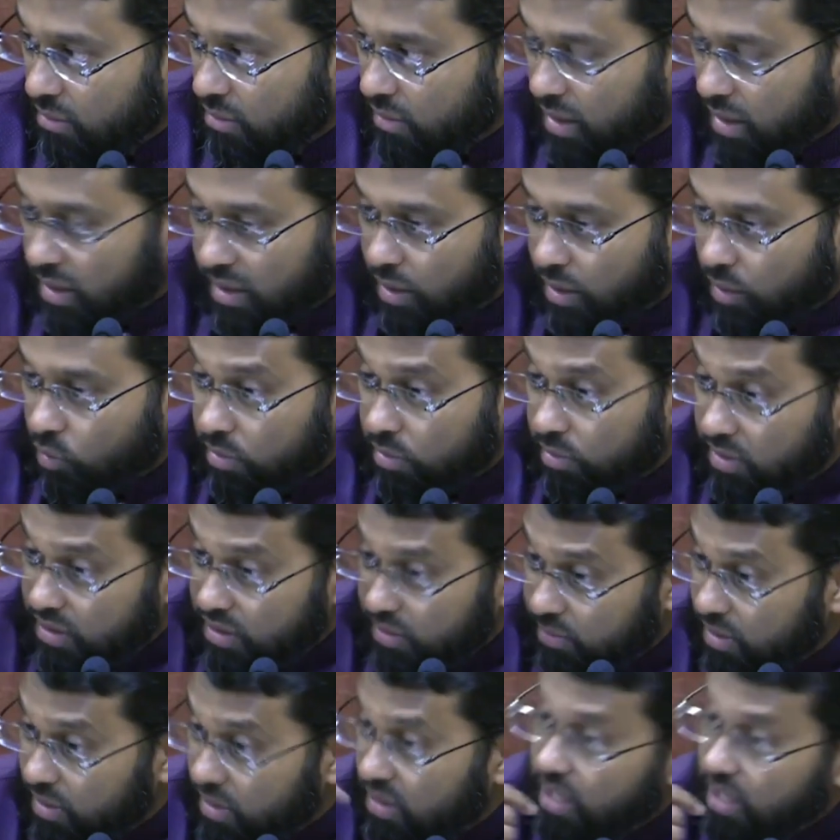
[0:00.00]
And that would be
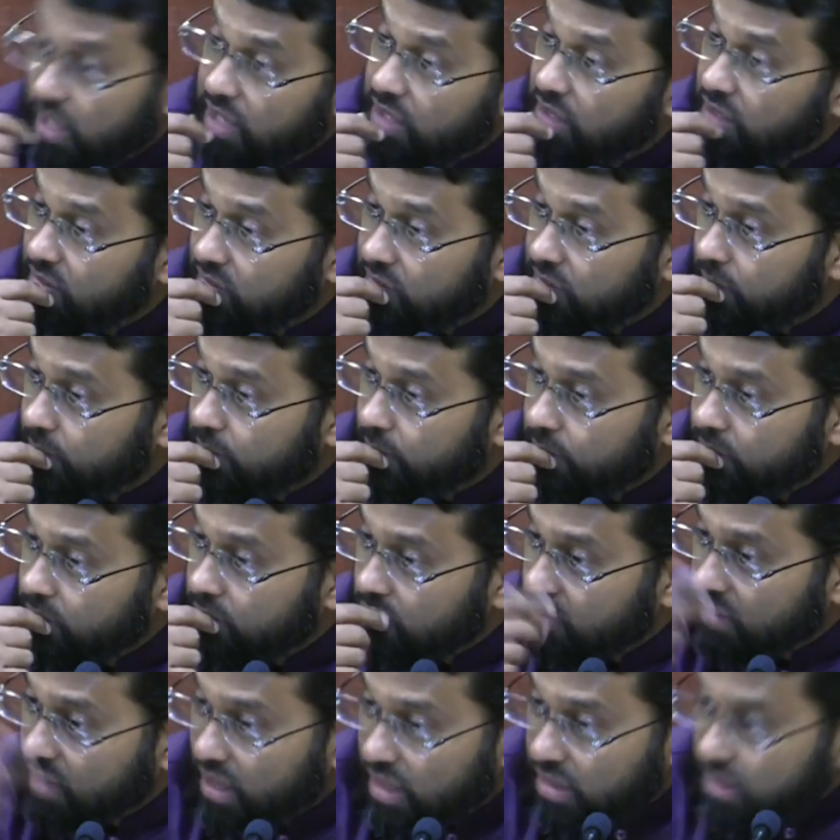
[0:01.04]
been the end of him.
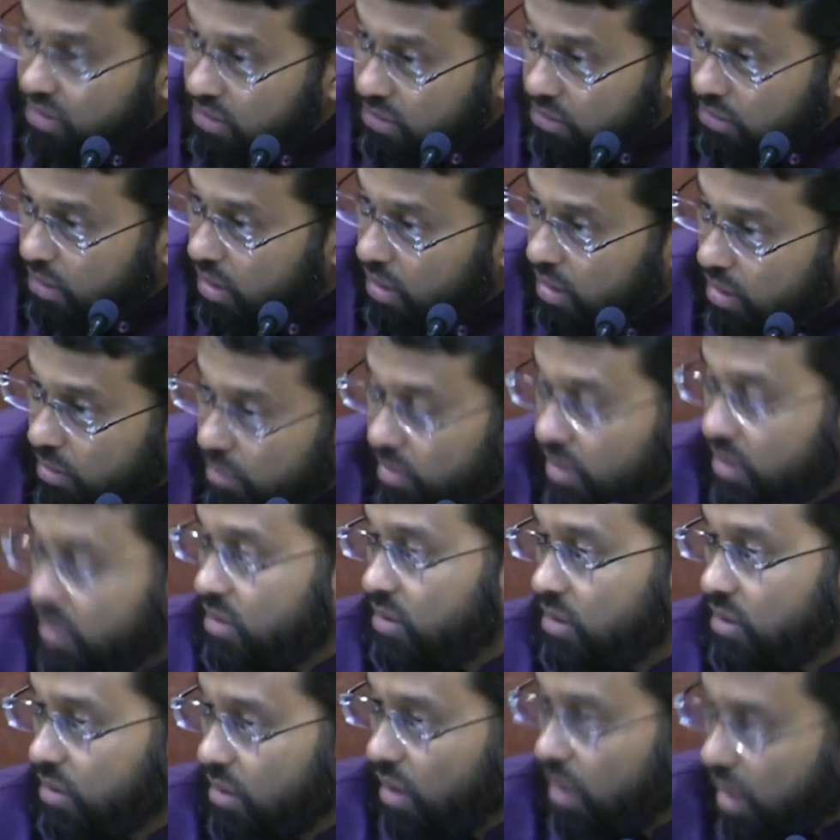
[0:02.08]
And But
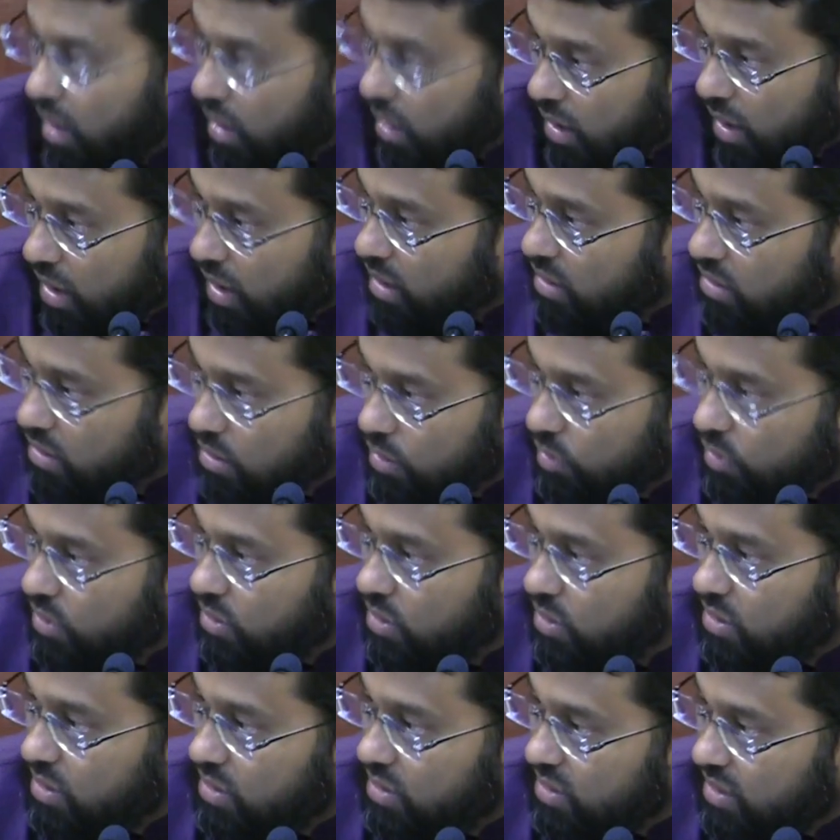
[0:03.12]
Allah Azza wa
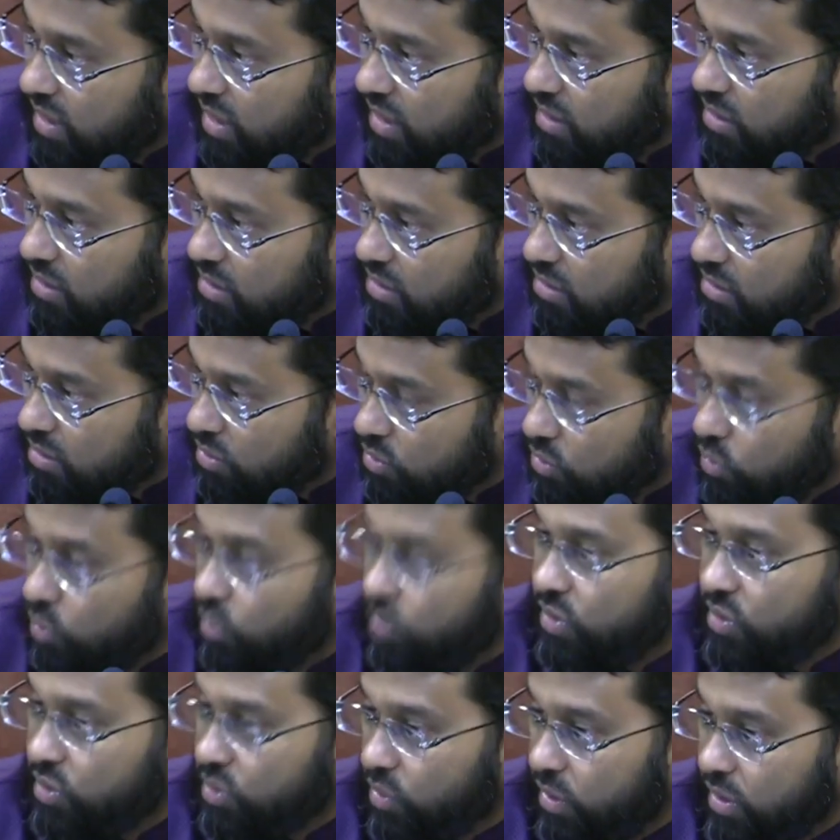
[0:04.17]
Jal decides who
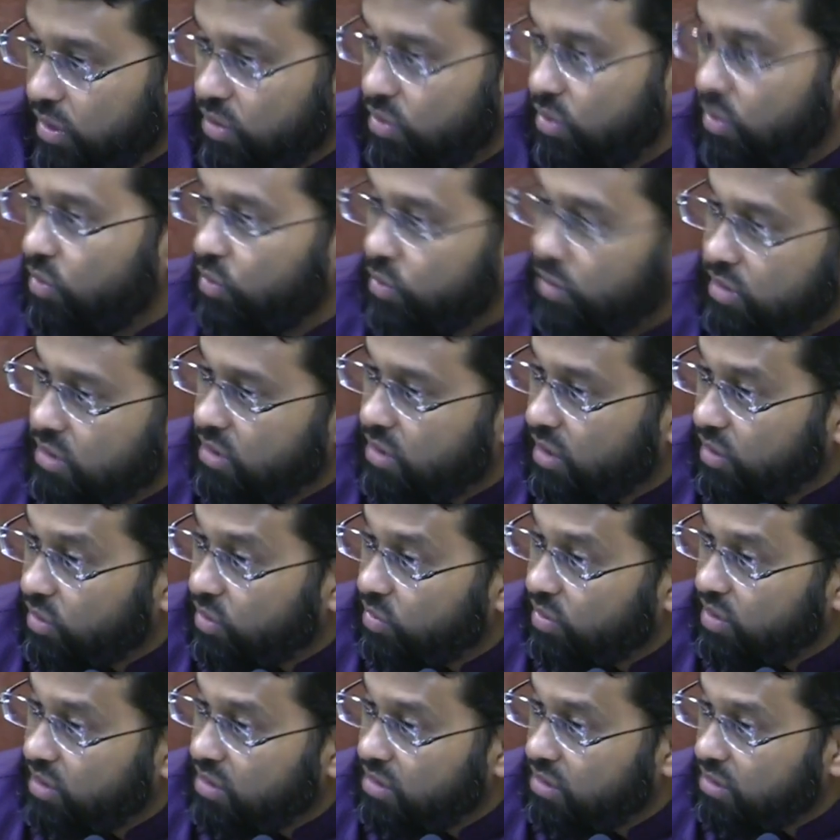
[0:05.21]
is going to and who is not
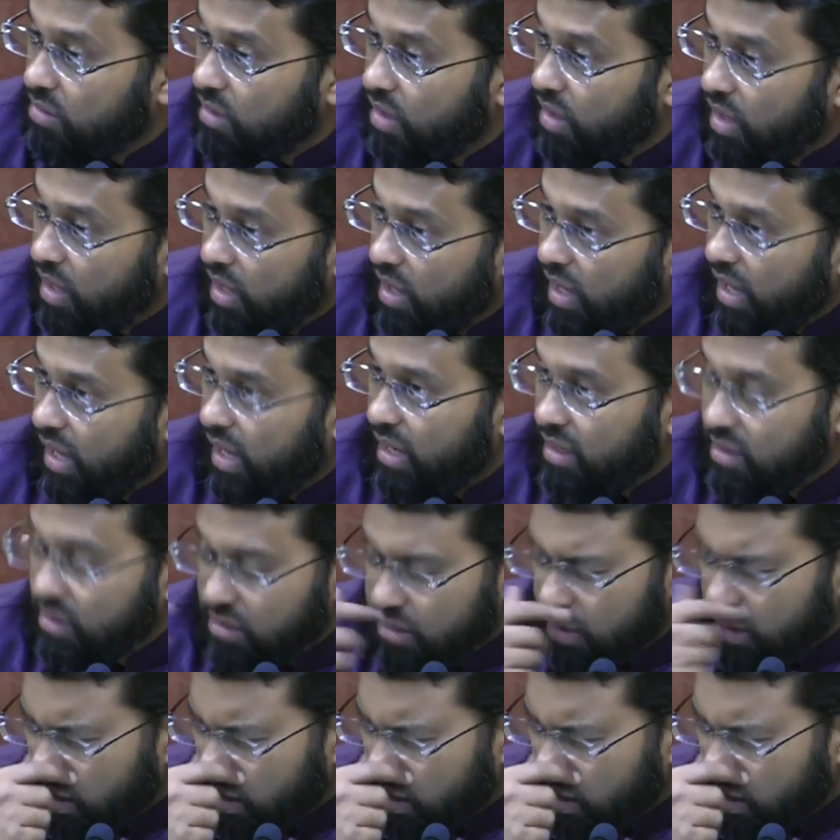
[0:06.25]
going to. And